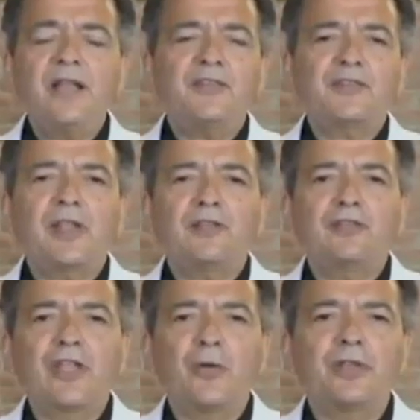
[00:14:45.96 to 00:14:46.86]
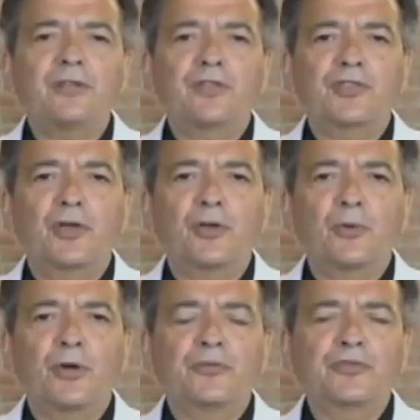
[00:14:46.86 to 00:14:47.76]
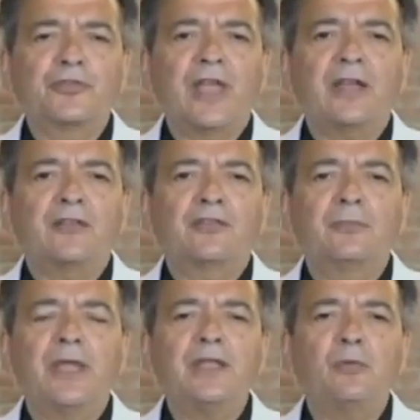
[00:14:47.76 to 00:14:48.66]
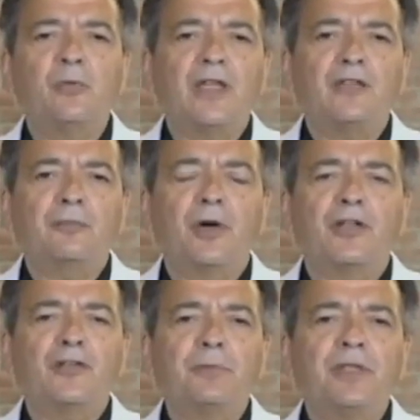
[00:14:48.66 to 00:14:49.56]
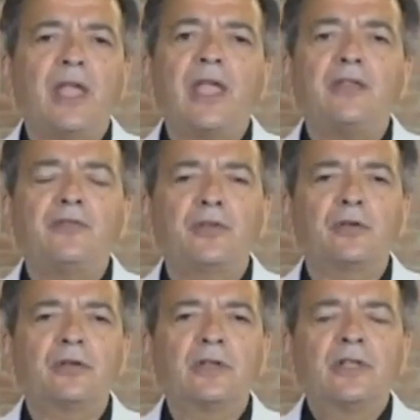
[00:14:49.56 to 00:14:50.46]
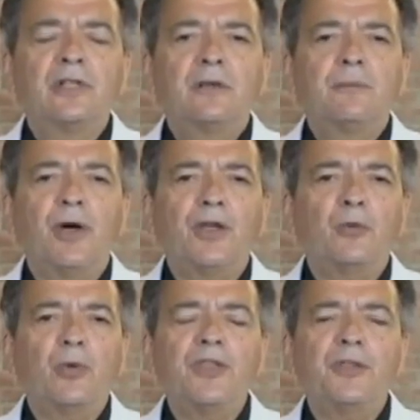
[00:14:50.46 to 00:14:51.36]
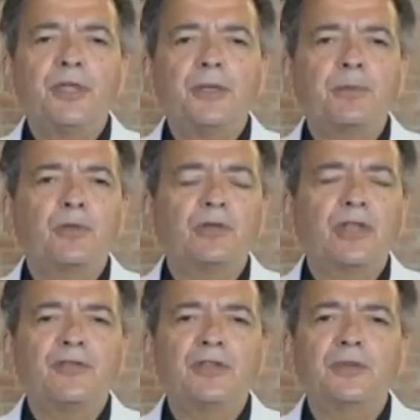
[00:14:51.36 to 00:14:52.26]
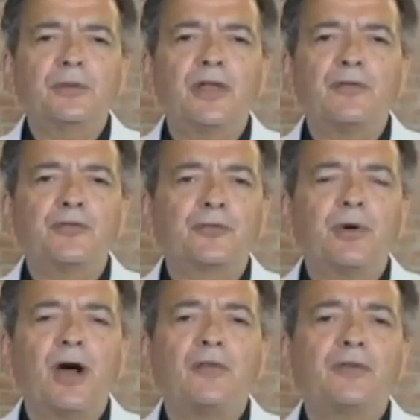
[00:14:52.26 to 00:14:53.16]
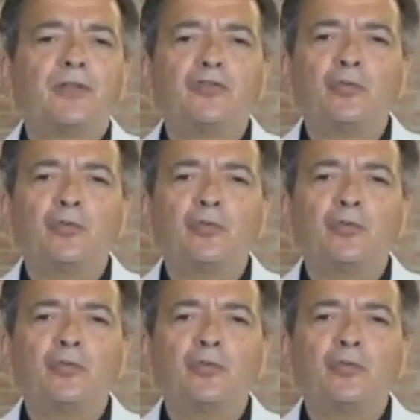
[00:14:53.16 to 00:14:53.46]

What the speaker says: United States is going into third world status in many ways by its behavior, by the way the people are living, the levels of poverty.